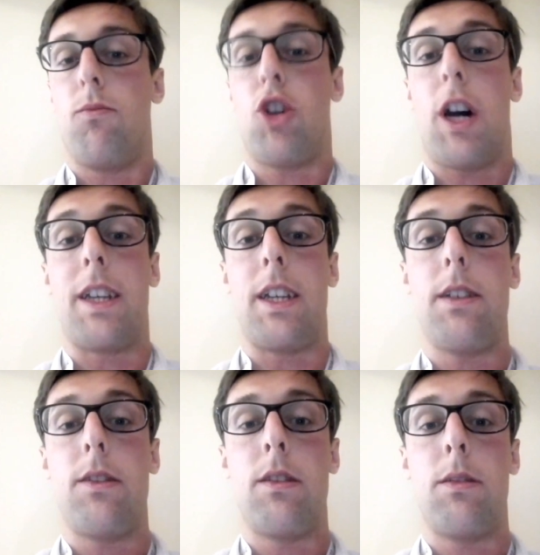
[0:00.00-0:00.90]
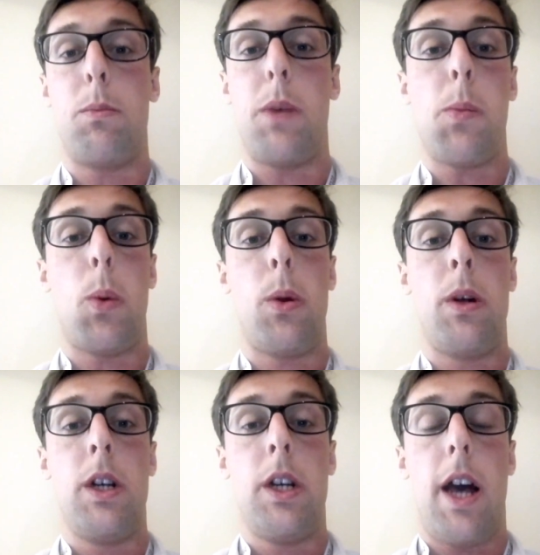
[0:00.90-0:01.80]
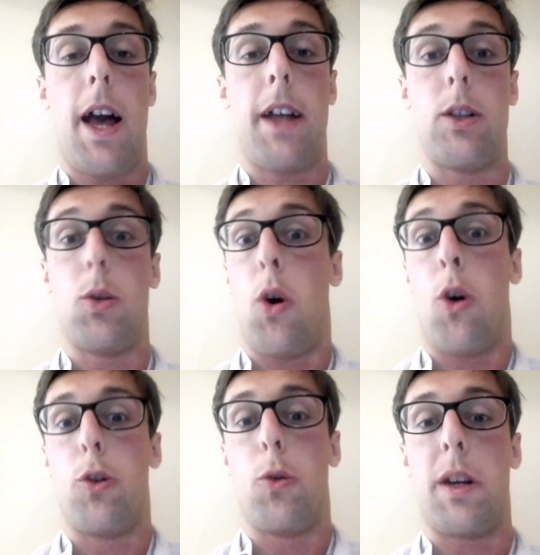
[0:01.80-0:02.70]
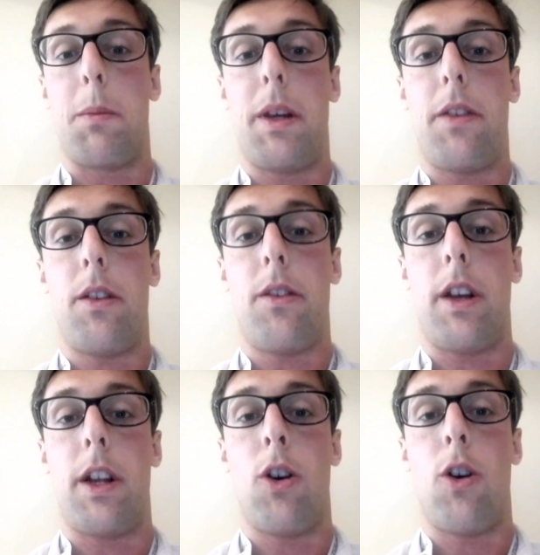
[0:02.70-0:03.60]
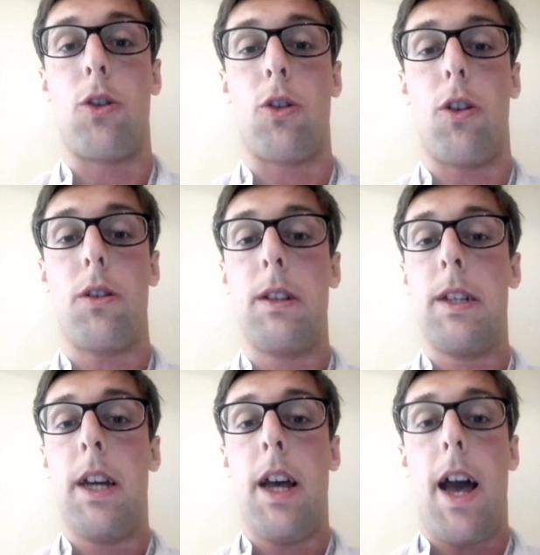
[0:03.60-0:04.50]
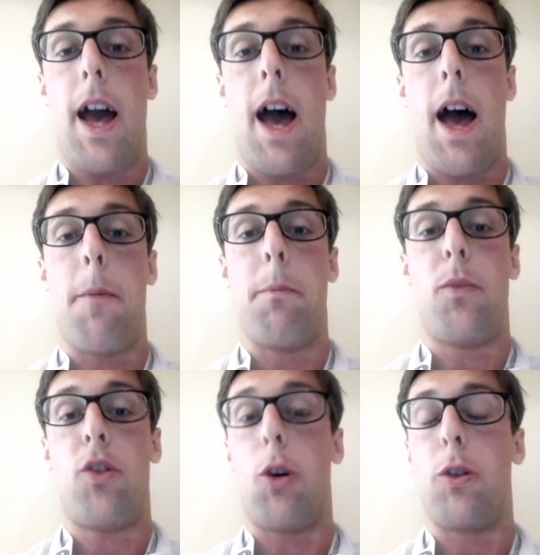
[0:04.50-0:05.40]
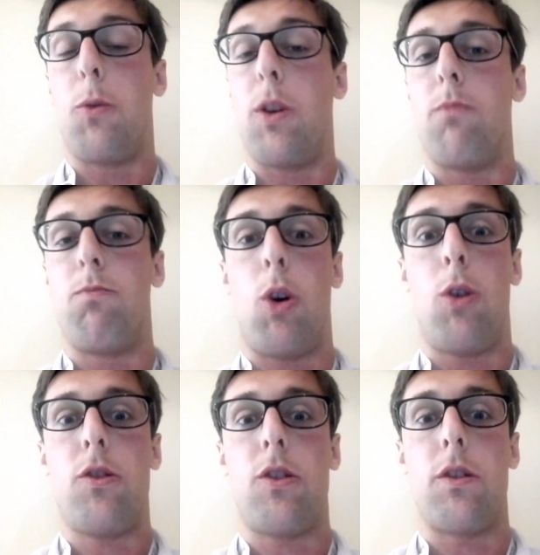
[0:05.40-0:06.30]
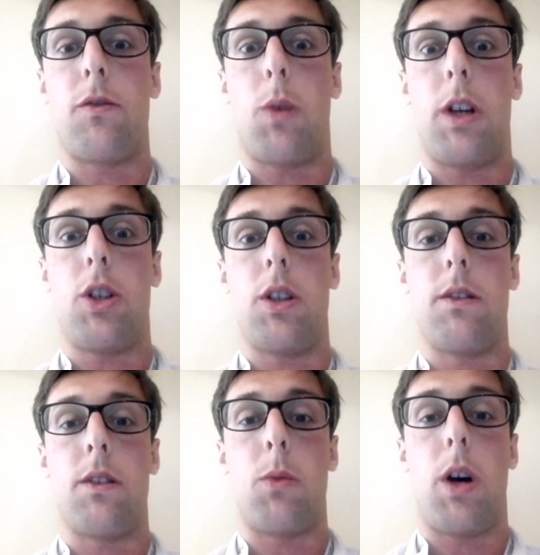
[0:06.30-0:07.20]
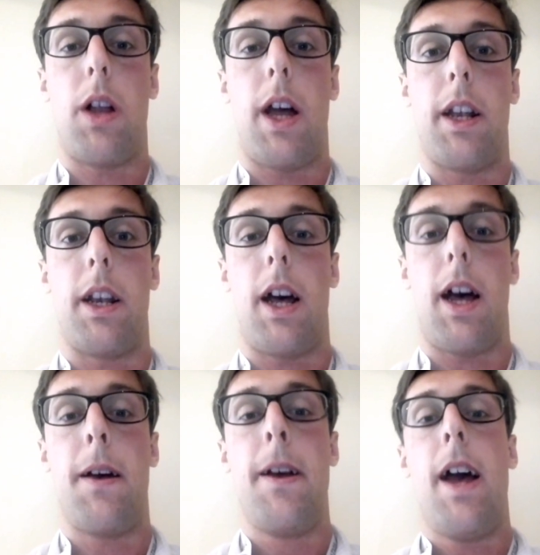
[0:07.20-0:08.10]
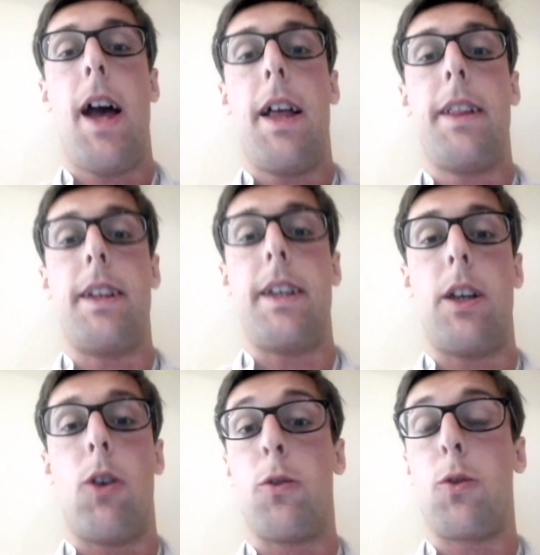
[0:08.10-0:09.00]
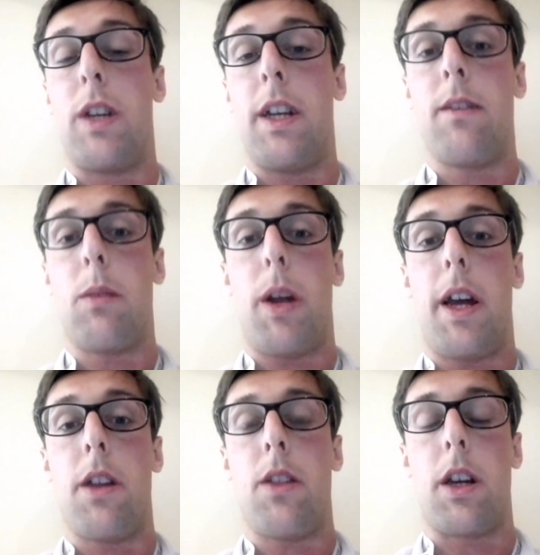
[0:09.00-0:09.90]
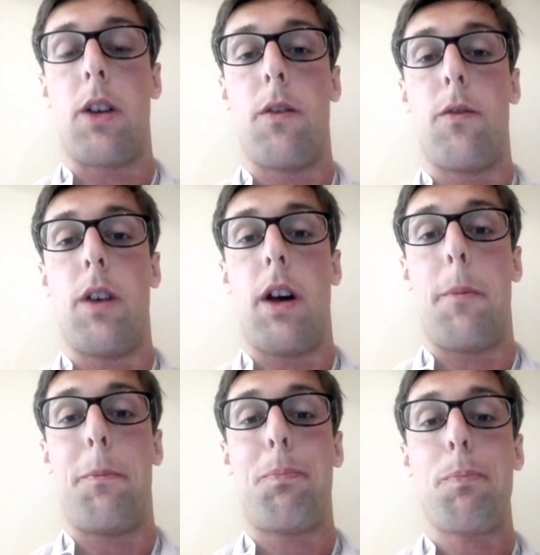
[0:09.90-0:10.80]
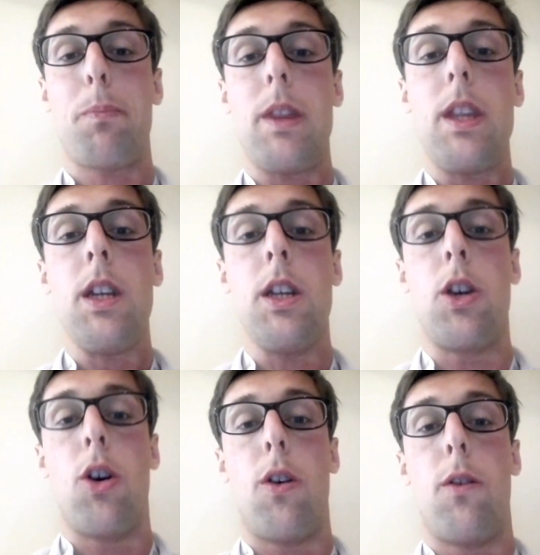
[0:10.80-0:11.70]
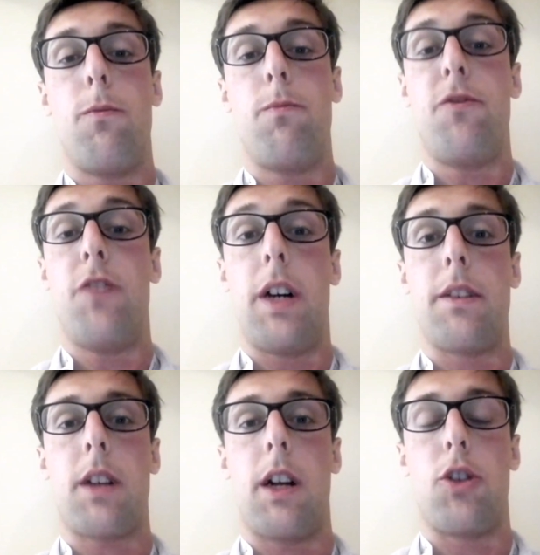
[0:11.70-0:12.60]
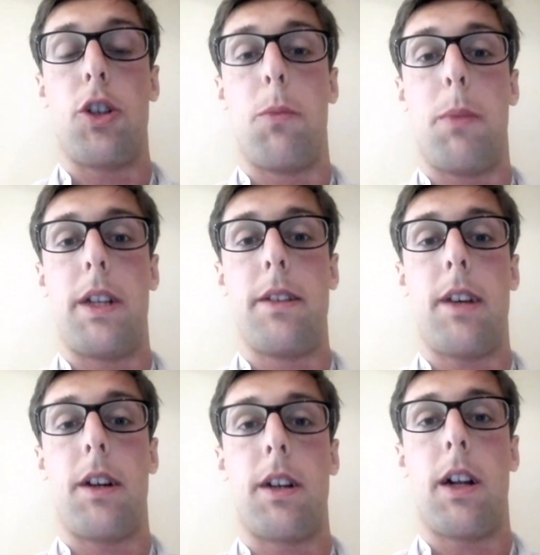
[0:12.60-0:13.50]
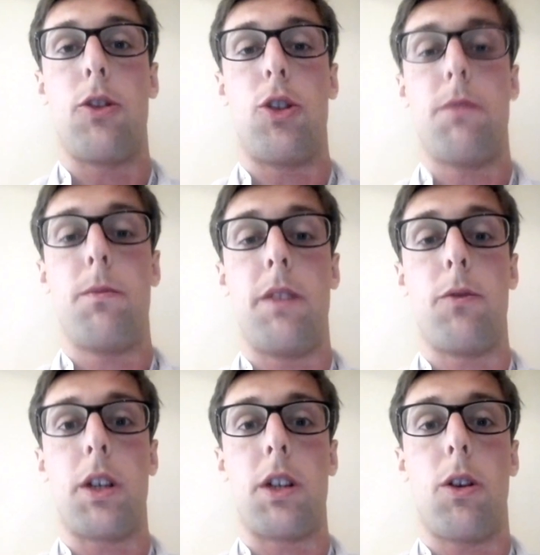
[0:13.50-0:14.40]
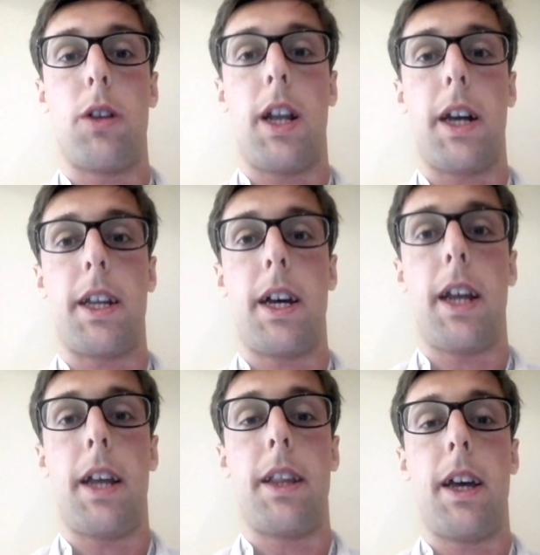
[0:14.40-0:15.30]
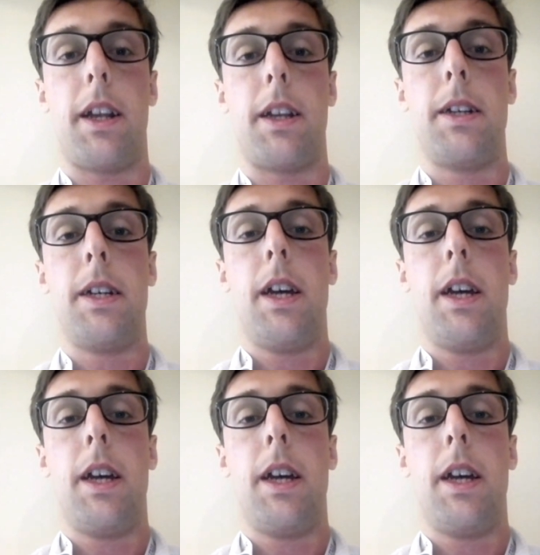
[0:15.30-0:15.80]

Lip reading: Chinese people and doing business in Hong Kong? So there were all sorts of questions as well, and also the interplay, I think, of your first culture, your mother tongue culture, if we can call it like that, and then